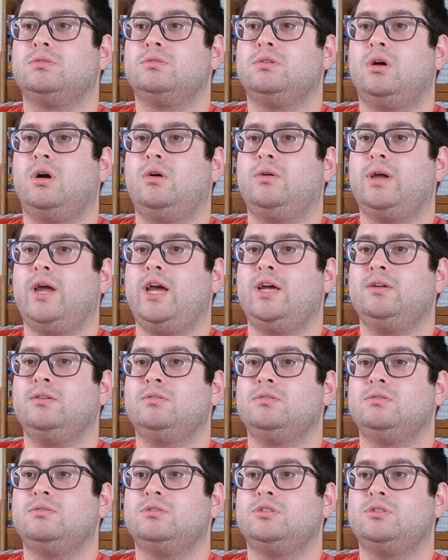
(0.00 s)
Okay.
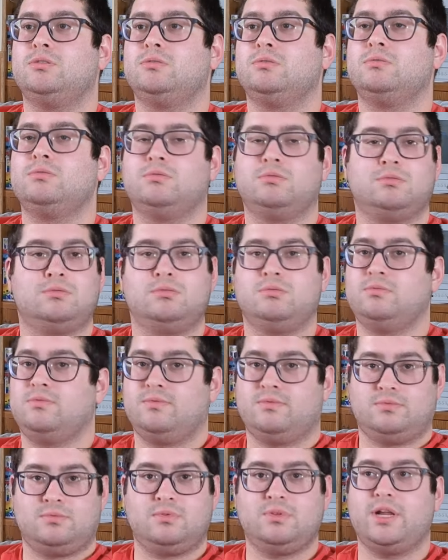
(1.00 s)

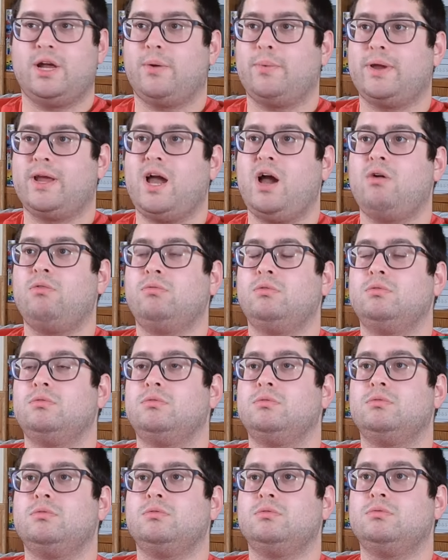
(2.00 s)
There we go.
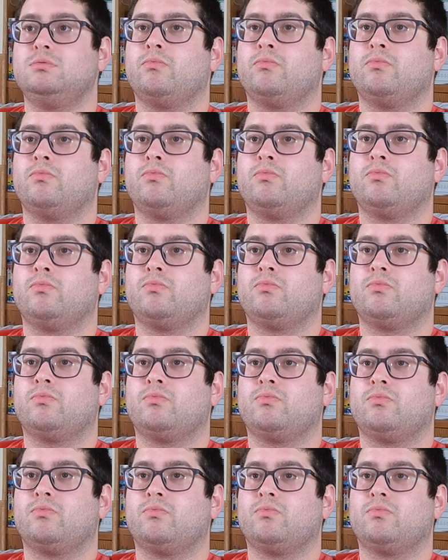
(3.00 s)
What's up,
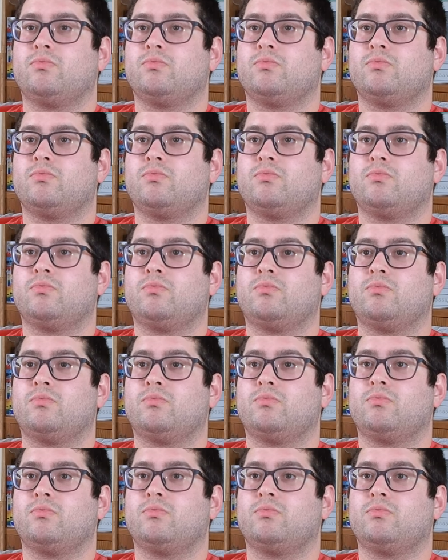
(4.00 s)
pal? Oh,
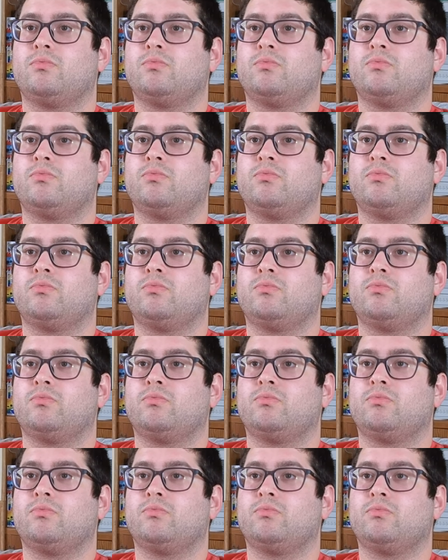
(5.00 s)
I can't complain on
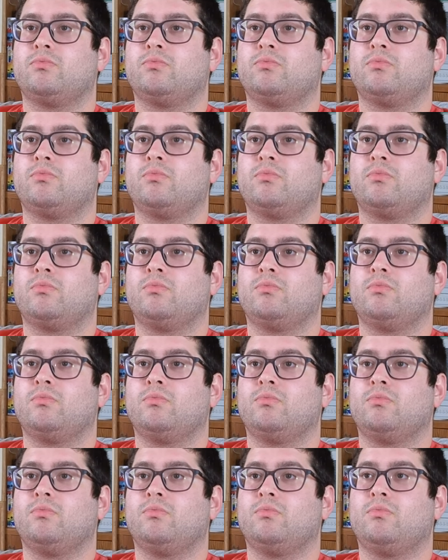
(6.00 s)
a day like this,
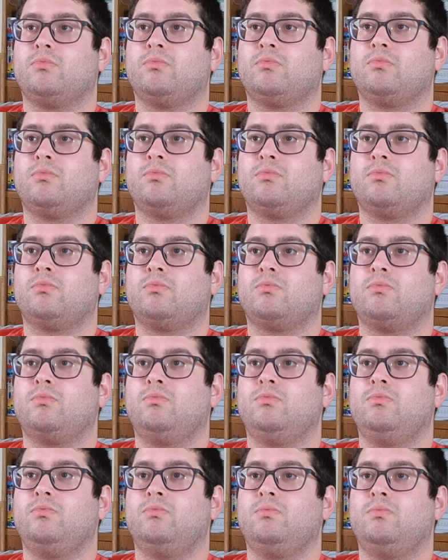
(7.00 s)
right?
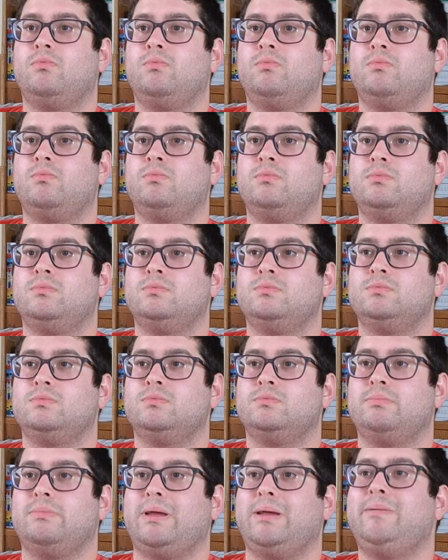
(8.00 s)
No.
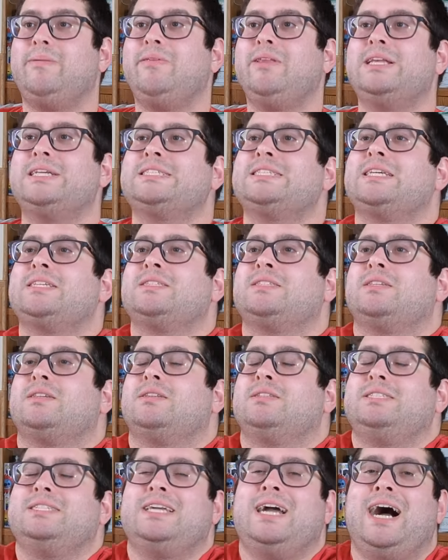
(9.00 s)
Maybe these
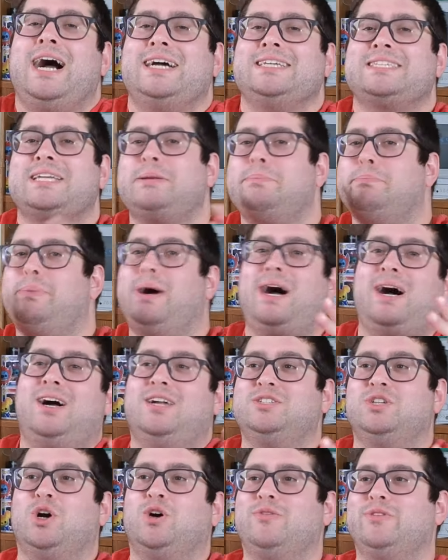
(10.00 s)
yeah, guys can
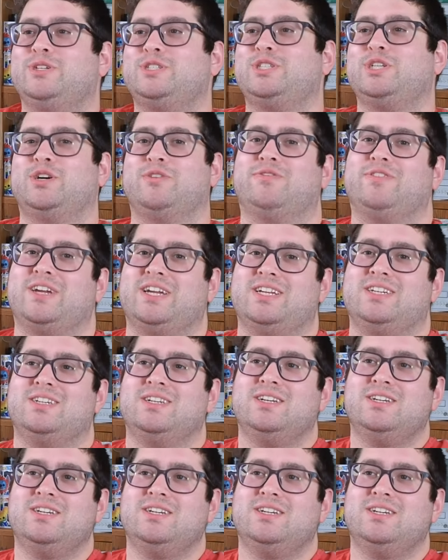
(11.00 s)
bond over surfing